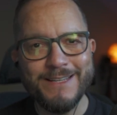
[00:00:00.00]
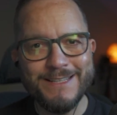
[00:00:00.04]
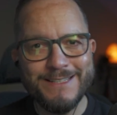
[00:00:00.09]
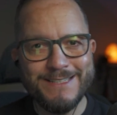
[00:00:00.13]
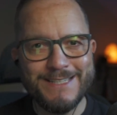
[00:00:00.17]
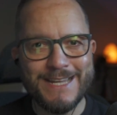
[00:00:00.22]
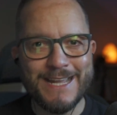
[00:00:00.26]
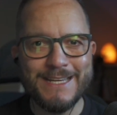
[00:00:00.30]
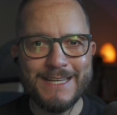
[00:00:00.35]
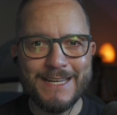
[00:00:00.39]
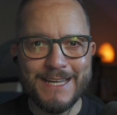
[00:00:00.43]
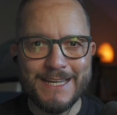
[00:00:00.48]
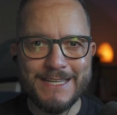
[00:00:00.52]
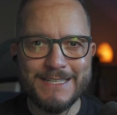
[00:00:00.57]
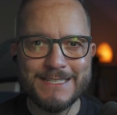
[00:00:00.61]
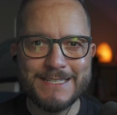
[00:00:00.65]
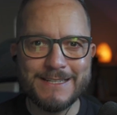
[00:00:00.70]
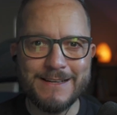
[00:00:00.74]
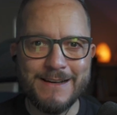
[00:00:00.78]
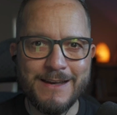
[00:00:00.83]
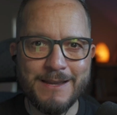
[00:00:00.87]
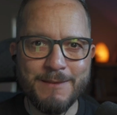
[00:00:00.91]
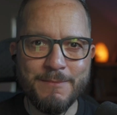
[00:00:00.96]
Dedicate
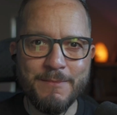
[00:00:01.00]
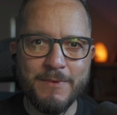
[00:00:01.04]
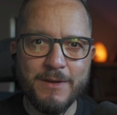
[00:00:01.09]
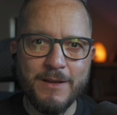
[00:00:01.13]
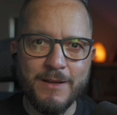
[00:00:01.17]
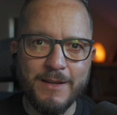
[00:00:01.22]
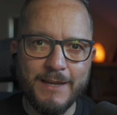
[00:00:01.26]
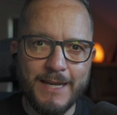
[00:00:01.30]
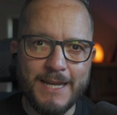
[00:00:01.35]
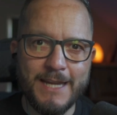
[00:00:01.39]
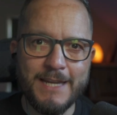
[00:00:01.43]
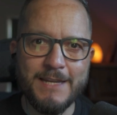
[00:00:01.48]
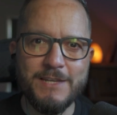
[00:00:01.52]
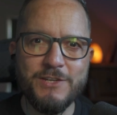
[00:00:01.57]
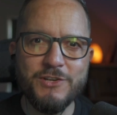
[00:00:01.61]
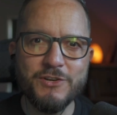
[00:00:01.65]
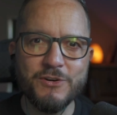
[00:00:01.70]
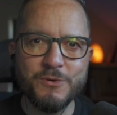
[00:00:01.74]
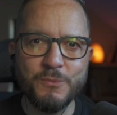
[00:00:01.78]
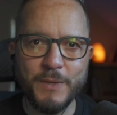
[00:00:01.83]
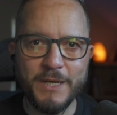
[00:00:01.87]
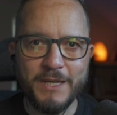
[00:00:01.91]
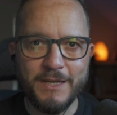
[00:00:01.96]
time in your
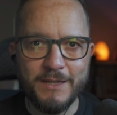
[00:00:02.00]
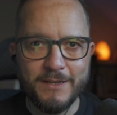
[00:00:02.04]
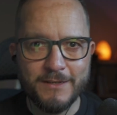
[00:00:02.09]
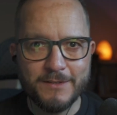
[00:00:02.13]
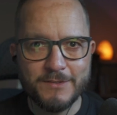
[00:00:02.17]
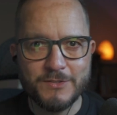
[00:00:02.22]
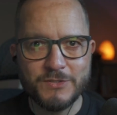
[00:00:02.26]
week